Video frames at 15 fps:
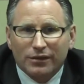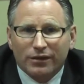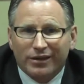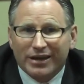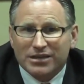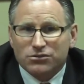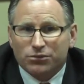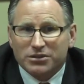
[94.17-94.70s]
and
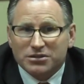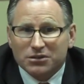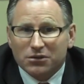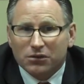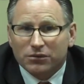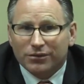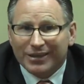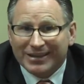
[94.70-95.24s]
as a
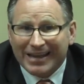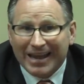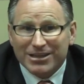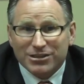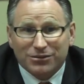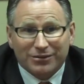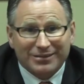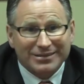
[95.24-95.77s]
result, the
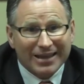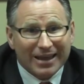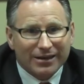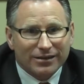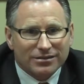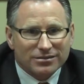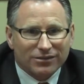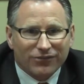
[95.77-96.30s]
national
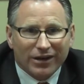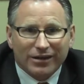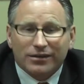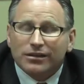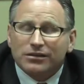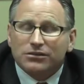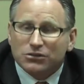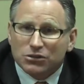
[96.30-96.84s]
debt is divided
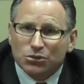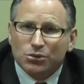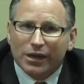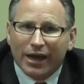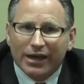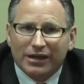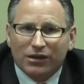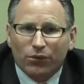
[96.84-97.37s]
into two
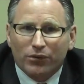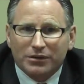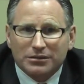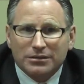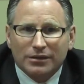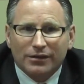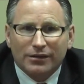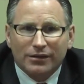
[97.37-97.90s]
categories: